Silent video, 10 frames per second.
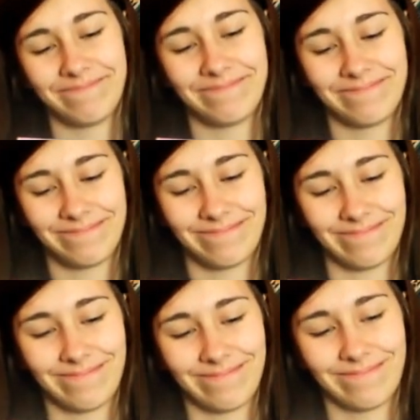
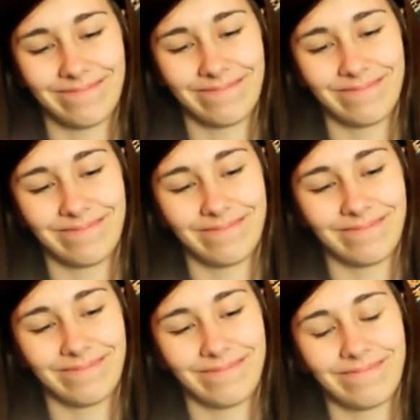
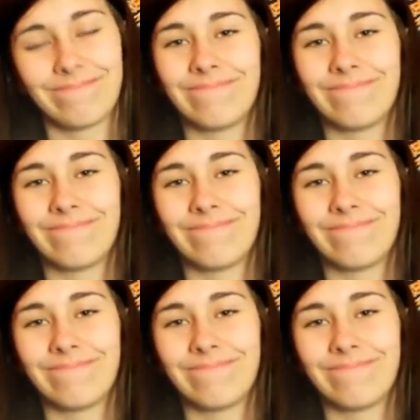Nobody speaks.